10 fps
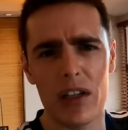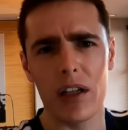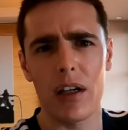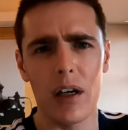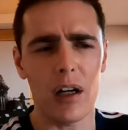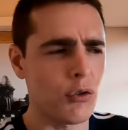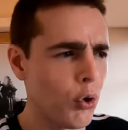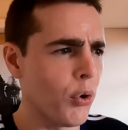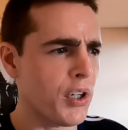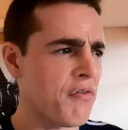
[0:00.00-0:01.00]
it's like a
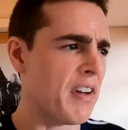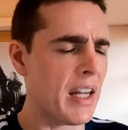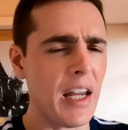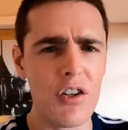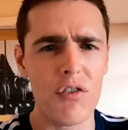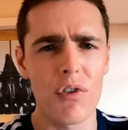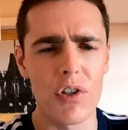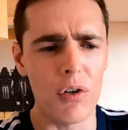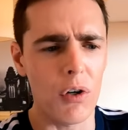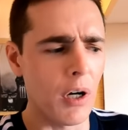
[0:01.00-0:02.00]
tourist vacation
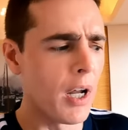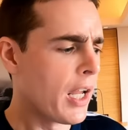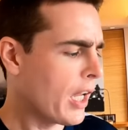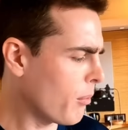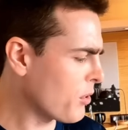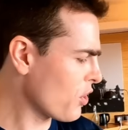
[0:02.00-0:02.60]
resort. It was